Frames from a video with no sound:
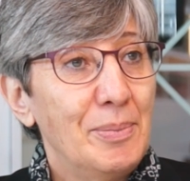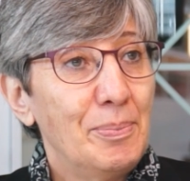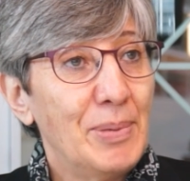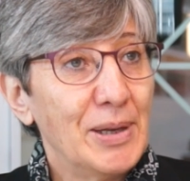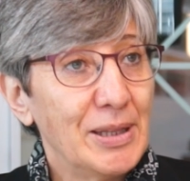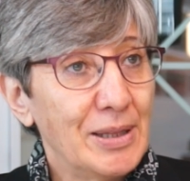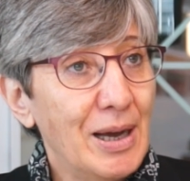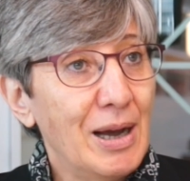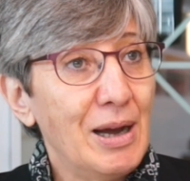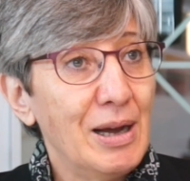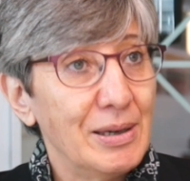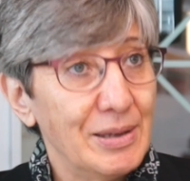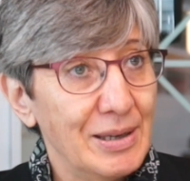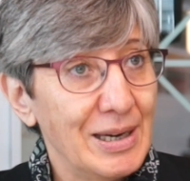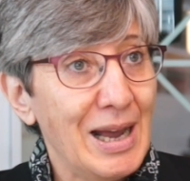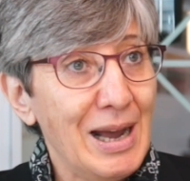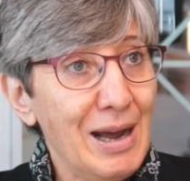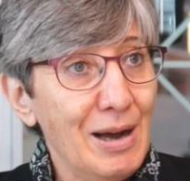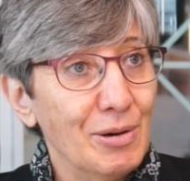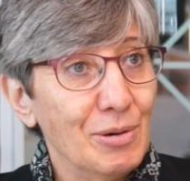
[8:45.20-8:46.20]
But
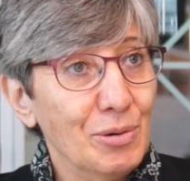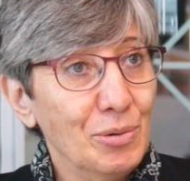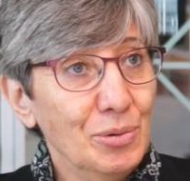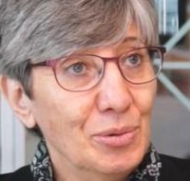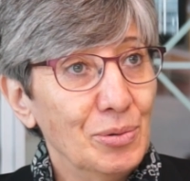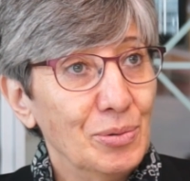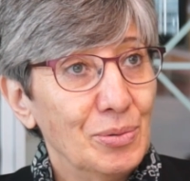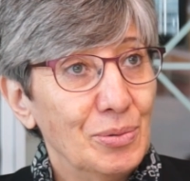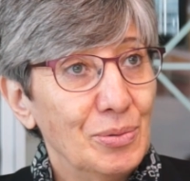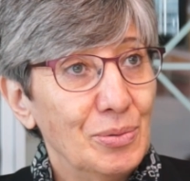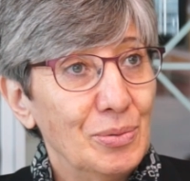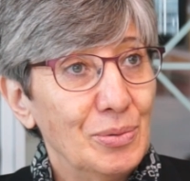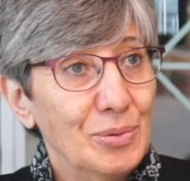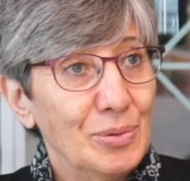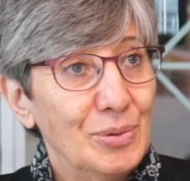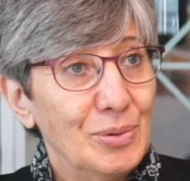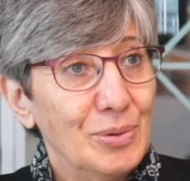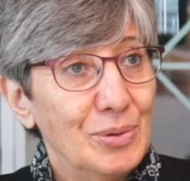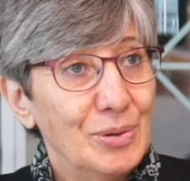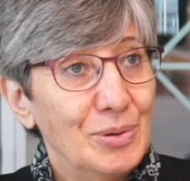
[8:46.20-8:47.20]
now
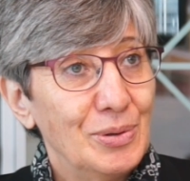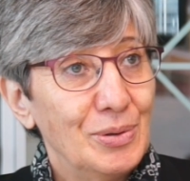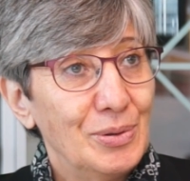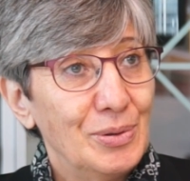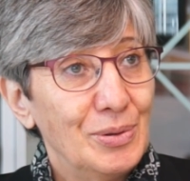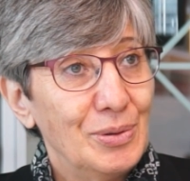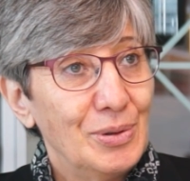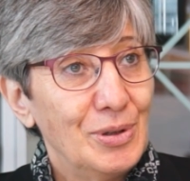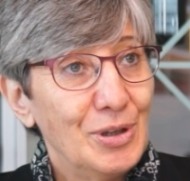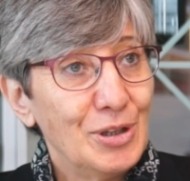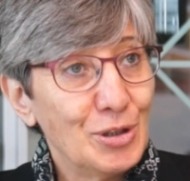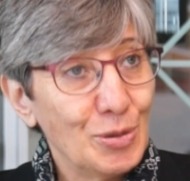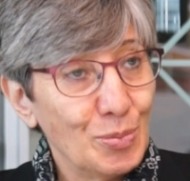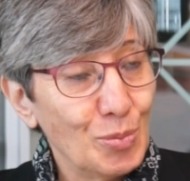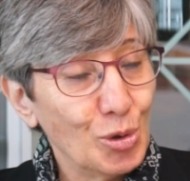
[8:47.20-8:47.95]
it's